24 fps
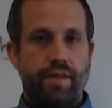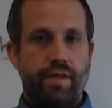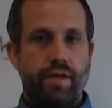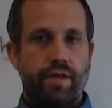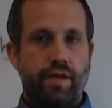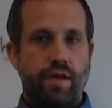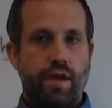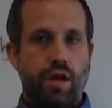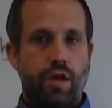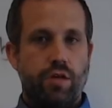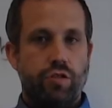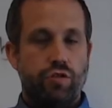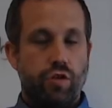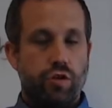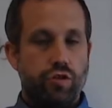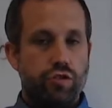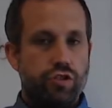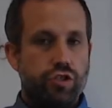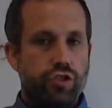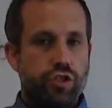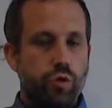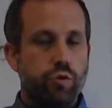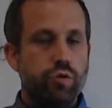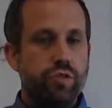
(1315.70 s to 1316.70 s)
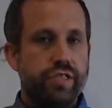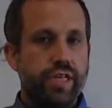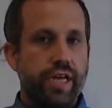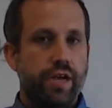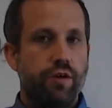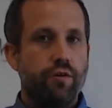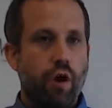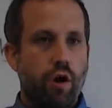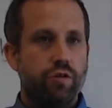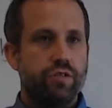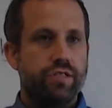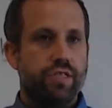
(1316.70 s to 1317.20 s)
So there's 2
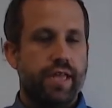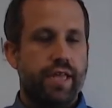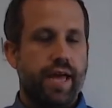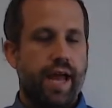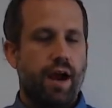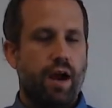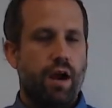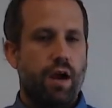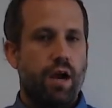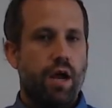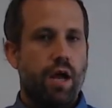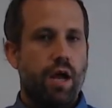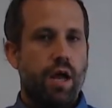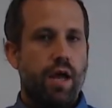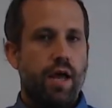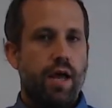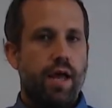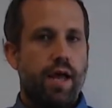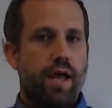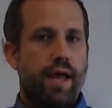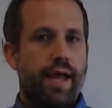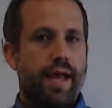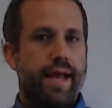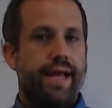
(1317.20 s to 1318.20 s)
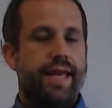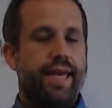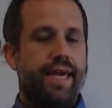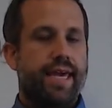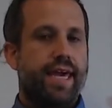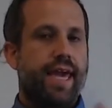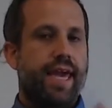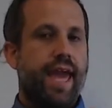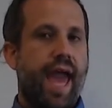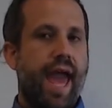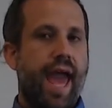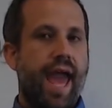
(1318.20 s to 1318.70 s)
zeros there.
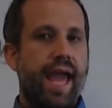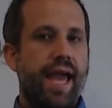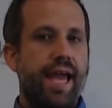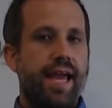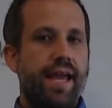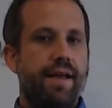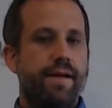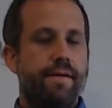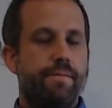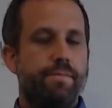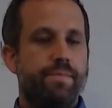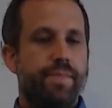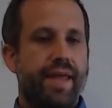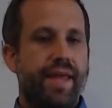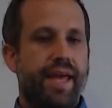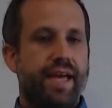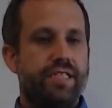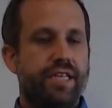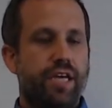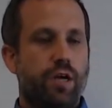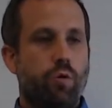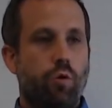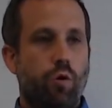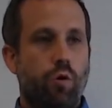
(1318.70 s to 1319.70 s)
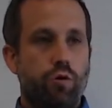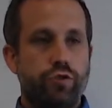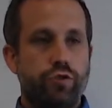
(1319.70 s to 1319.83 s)
K is equal to